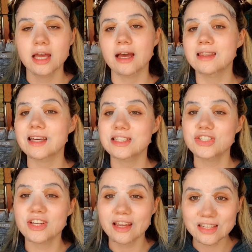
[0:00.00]
And that
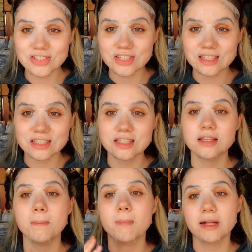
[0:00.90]
changes
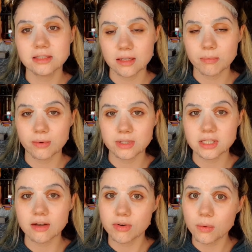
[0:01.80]
the melting
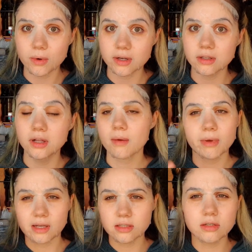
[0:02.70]
point of an oil
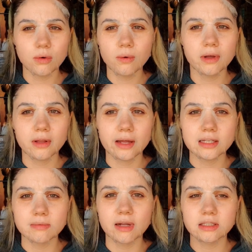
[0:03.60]
because it's an oil at
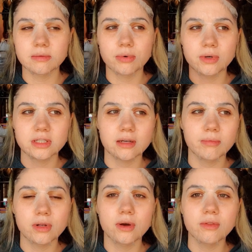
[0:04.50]
its melting point and
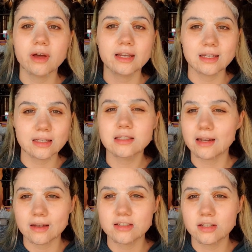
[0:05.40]
below that it's
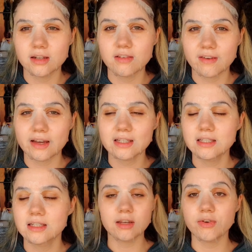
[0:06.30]
like a solid
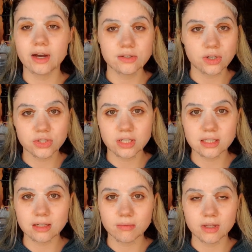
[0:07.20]
fat. And if you
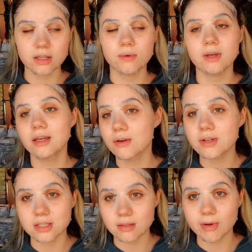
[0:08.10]
hydrogenate something, you
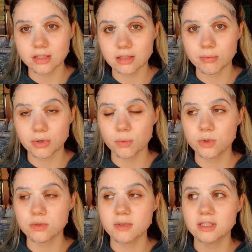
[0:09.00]
increase the melting point,
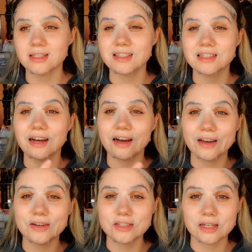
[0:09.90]
which means it needs a
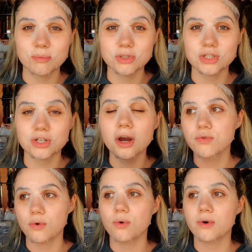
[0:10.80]
higher temperature
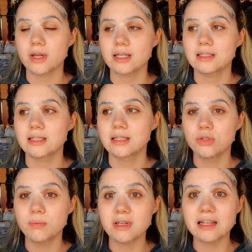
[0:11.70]
for it
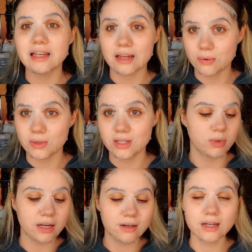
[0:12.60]
to be liquid.
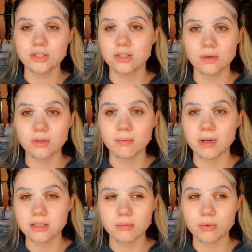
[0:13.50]
But I don't actually know what the
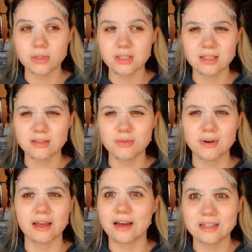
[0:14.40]
melting point is for
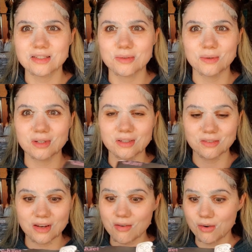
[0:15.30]
castor oil.
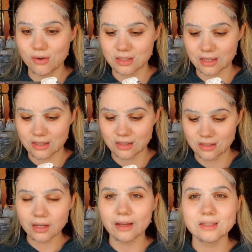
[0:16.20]
Never looked at it.
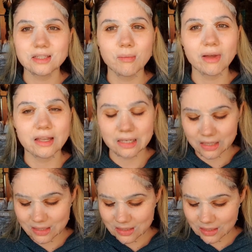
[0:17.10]
It has some
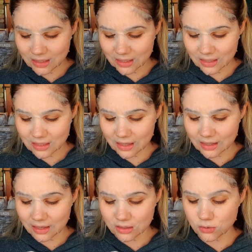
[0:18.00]
anise in it and
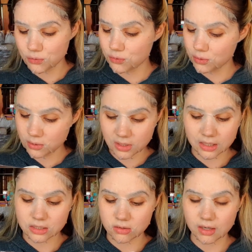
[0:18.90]
it has fruit
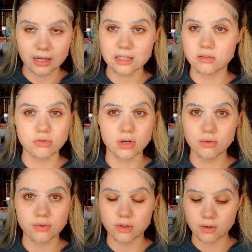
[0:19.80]
extract, no
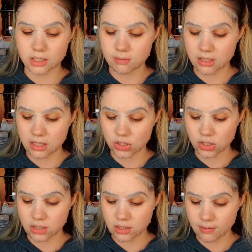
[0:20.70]
further
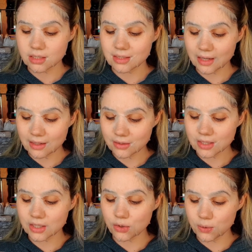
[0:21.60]
explanation. Snail
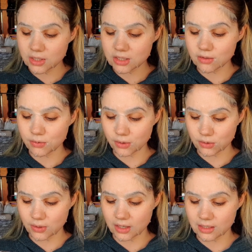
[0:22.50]
secretion
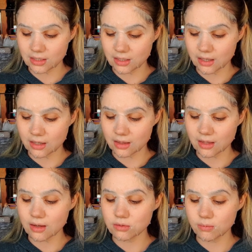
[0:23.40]
filtrate at a
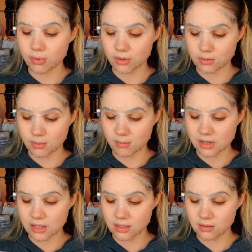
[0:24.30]
thousand parts per
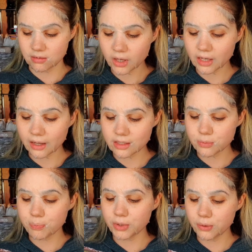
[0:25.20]
million. It
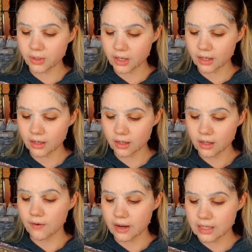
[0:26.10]
has punica
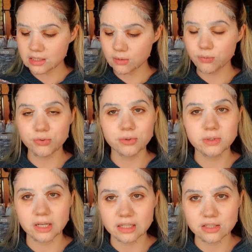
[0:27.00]
granatum
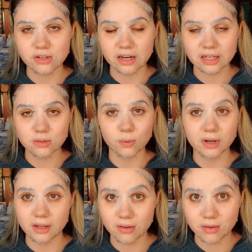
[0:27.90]
fruit extract extract,
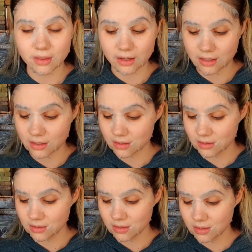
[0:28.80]
whatever that
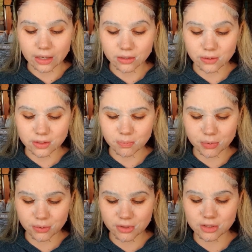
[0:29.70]
is. It also has
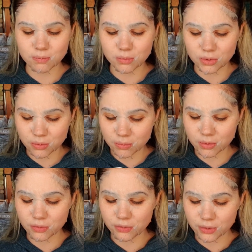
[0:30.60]
Prunus
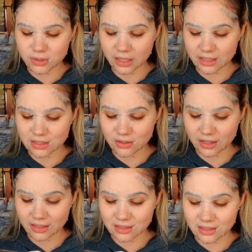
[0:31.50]
mume fruit
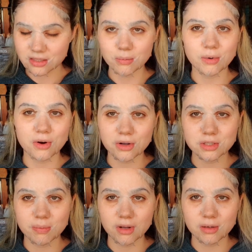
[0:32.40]
extract, some
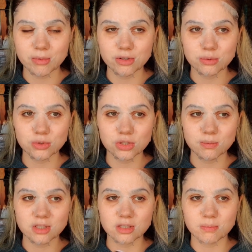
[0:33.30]
cross polymers, which just
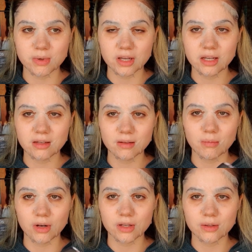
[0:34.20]
means it's big
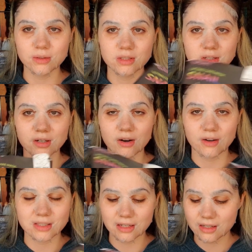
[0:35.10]
molecules that are
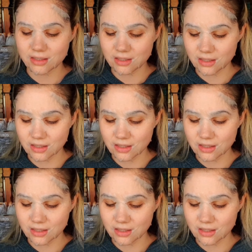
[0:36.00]
cross-linked.